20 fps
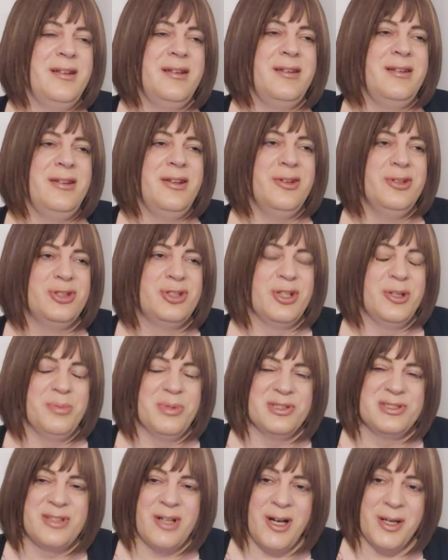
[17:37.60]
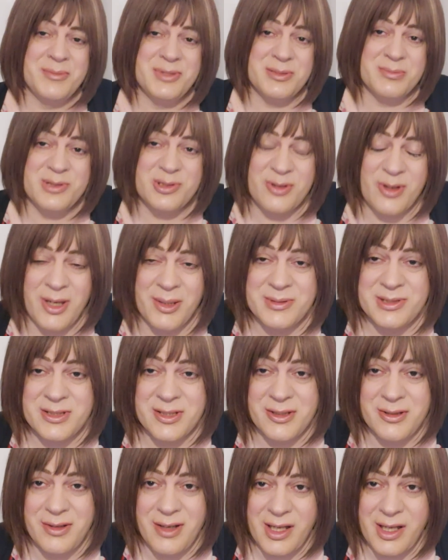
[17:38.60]
YouTubers that I'm subscribed
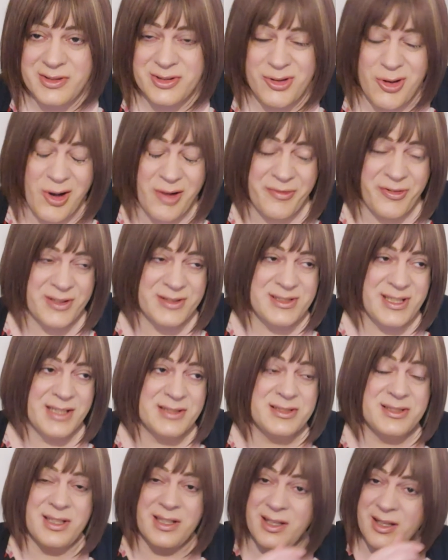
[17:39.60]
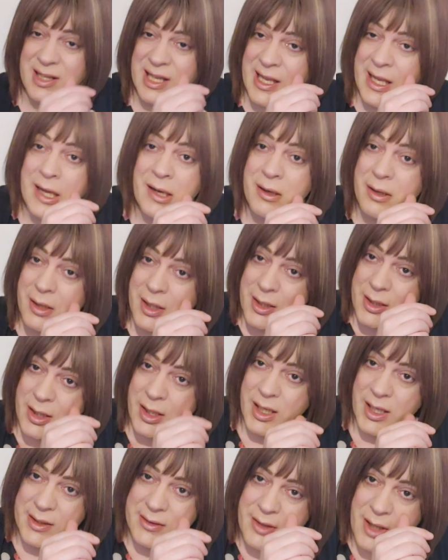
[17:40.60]
to, it's got a fantastic layout.
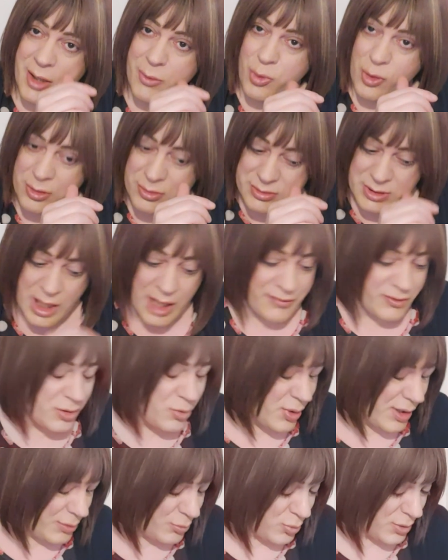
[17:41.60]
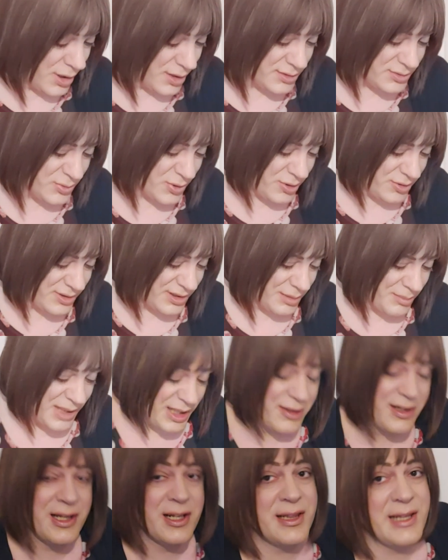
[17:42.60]
And I will have a quick word on the
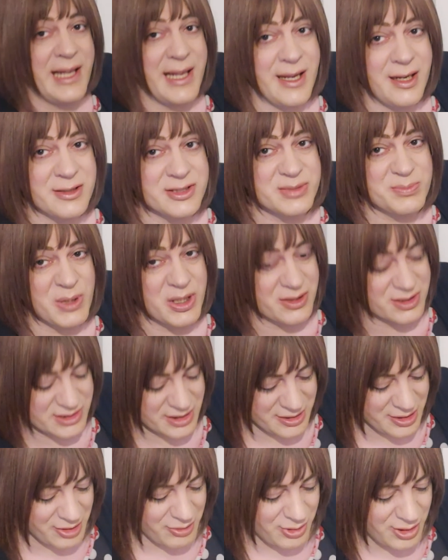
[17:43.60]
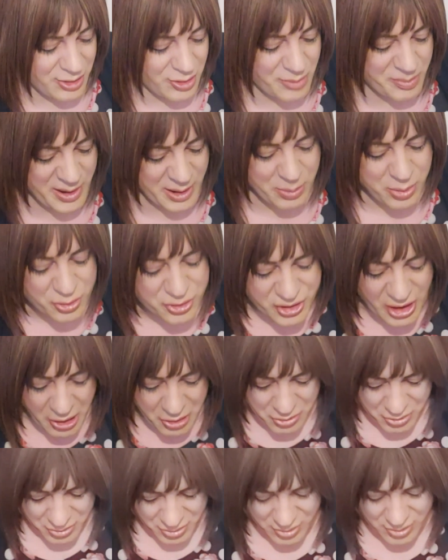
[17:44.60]
American layouts because I know a lot of people
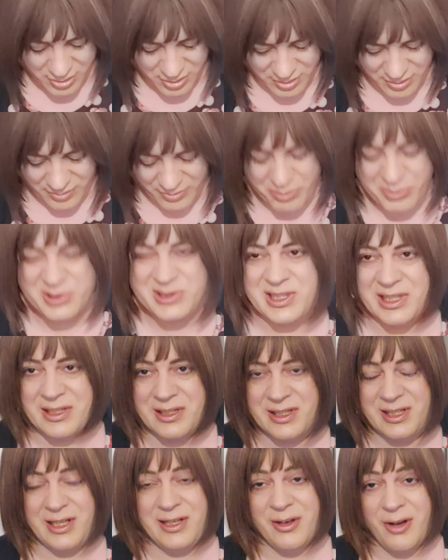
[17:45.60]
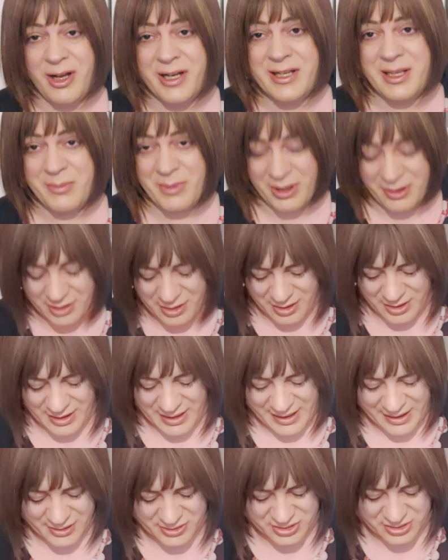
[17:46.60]
don't particularly like American
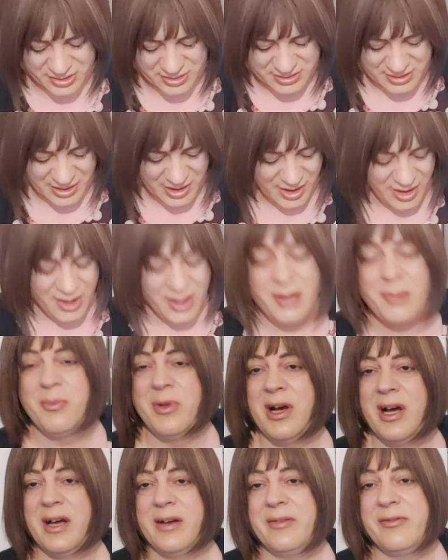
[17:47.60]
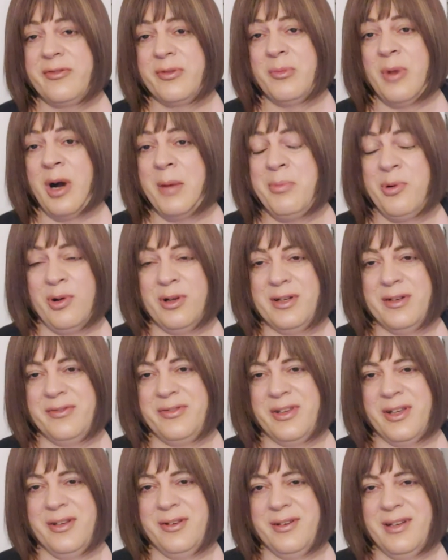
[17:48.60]
layouts, but from my point of
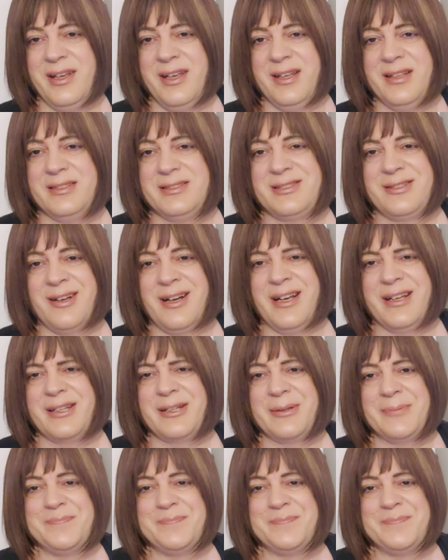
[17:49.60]
view, it's like